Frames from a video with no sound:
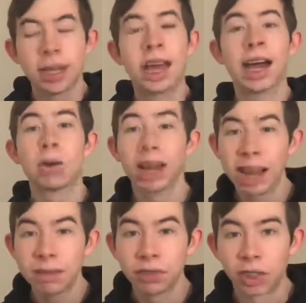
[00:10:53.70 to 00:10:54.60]

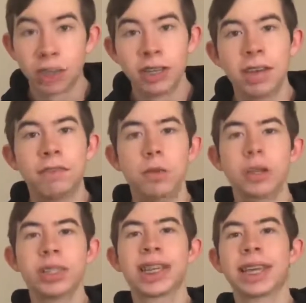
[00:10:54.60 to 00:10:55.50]
However, if you want
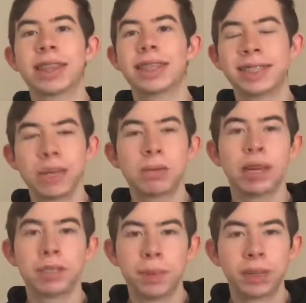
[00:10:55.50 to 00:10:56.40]
to get the same
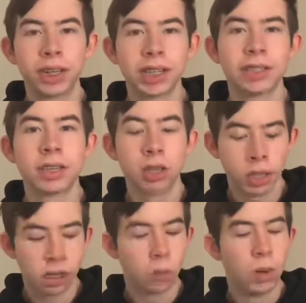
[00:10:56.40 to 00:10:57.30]
experience
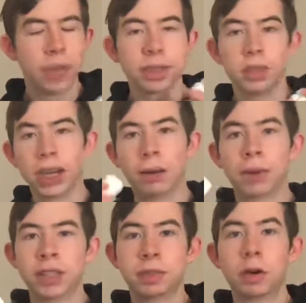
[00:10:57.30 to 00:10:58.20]
with your
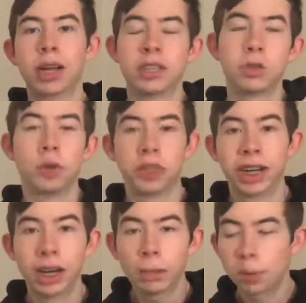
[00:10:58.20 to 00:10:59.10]
AirPods Pro as you would your
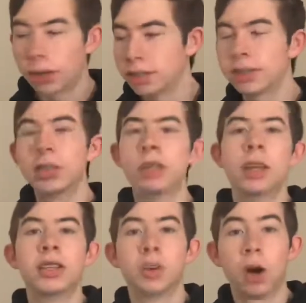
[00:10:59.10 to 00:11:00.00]
AirPods,
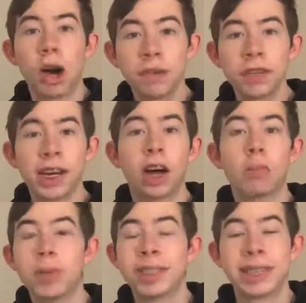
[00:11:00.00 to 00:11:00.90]
so often I'll
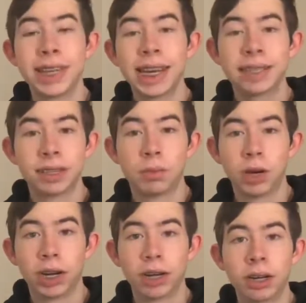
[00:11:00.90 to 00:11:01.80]
be sitting
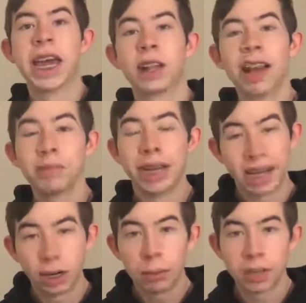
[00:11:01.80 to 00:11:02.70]
somewhere and I'll have my
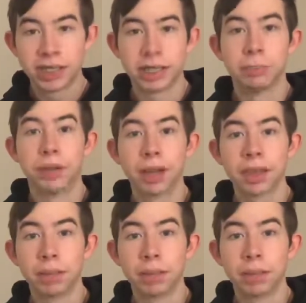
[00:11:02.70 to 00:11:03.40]
AirPods in but nothing